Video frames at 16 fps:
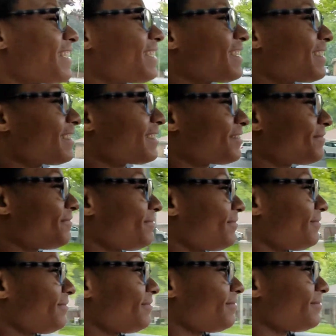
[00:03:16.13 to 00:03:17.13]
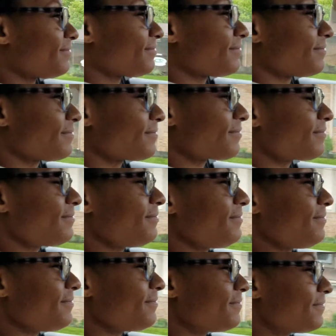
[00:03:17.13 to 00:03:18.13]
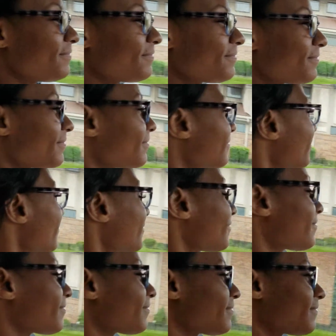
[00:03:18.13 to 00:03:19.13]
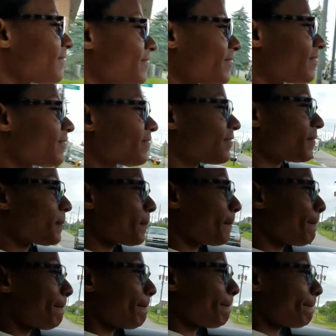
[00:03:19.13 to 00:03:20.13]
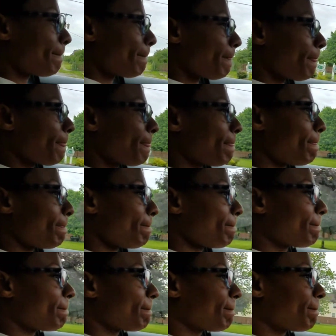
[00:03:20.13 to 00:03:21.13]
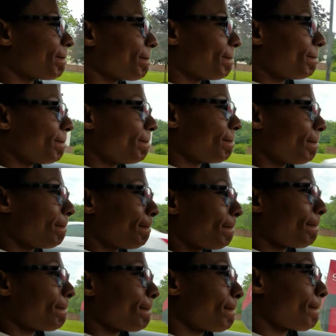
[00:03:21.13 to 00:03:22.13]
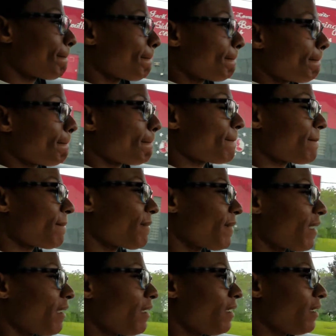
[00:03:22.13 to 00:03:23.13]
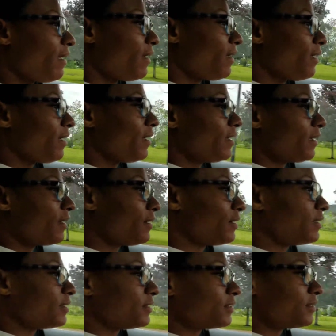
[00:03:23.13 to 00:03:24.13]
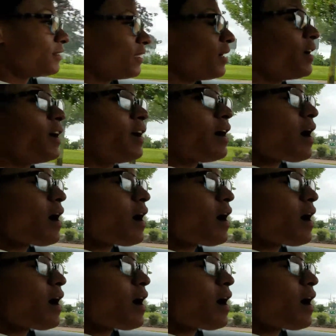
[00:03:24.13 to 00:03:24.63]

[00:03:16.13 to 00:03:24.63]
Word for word: Uh, so okay. Now I forgot. I, I, was trying to like say stuff for the channel, but I can't remember what.